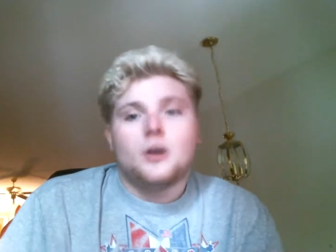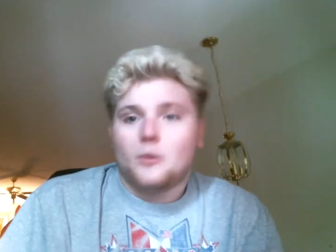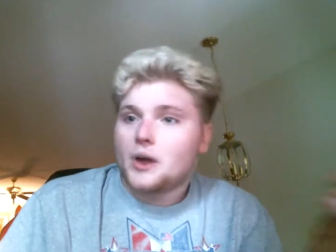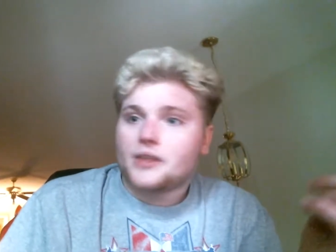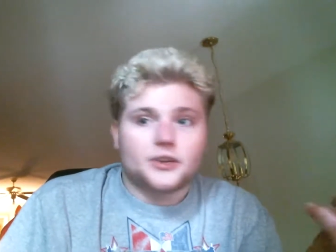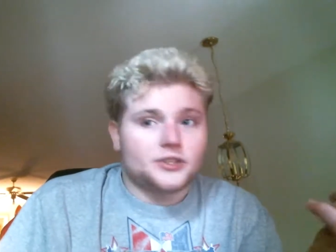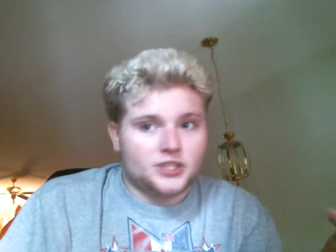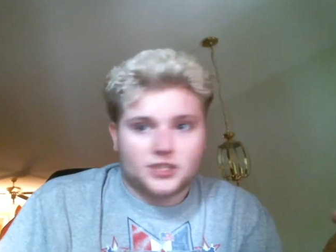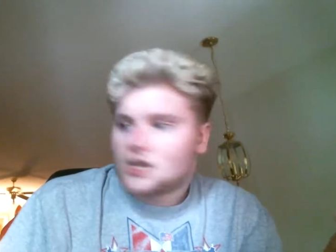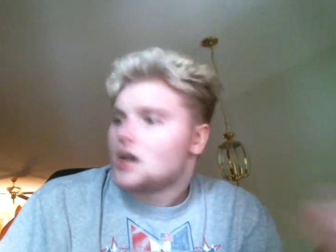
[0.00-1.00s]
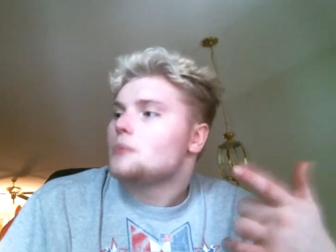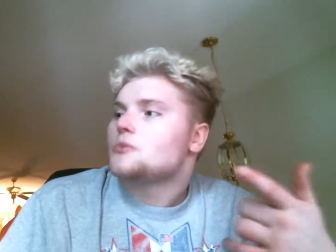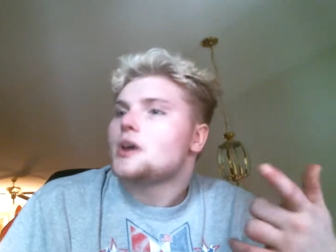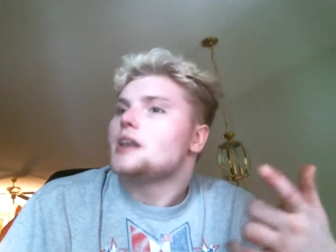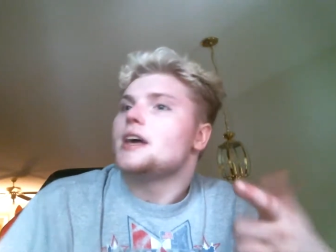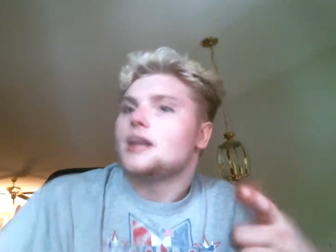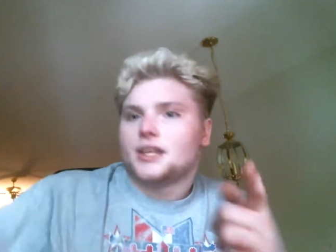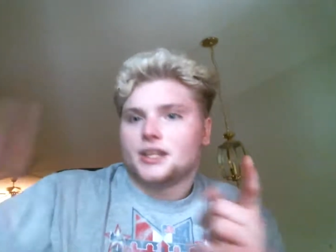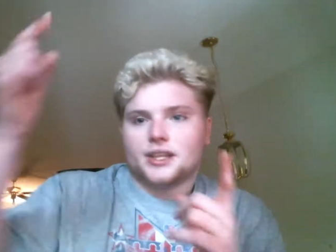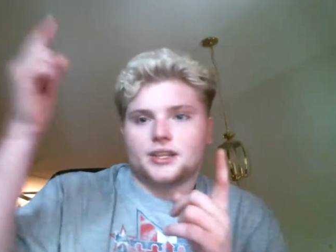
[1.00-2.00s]
weather just comes right in,
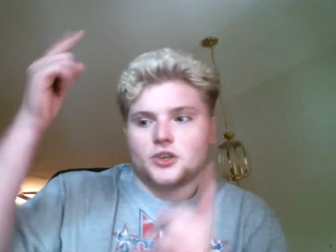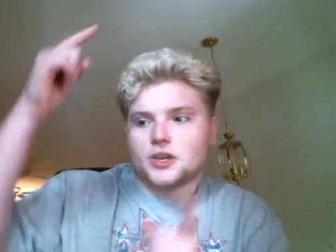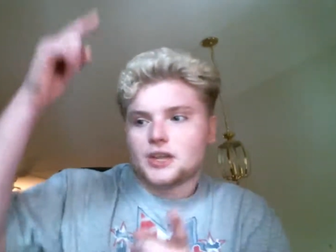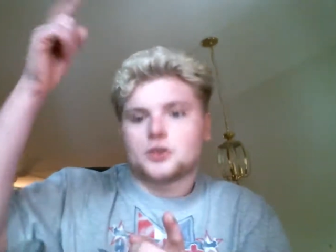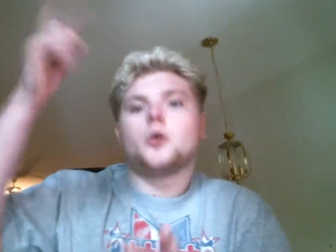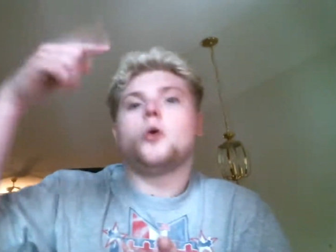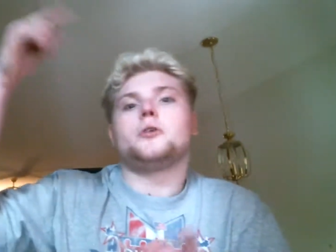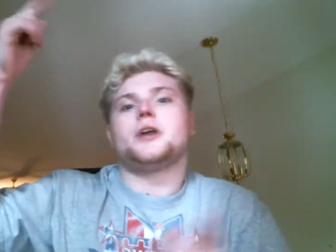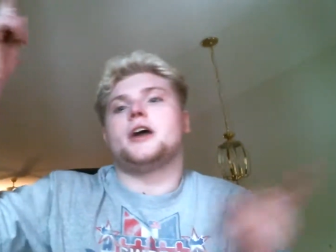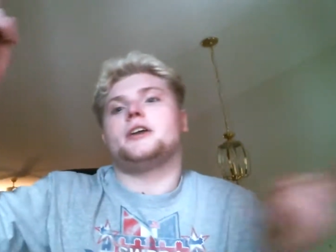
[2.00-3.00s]
and then you got the cold air,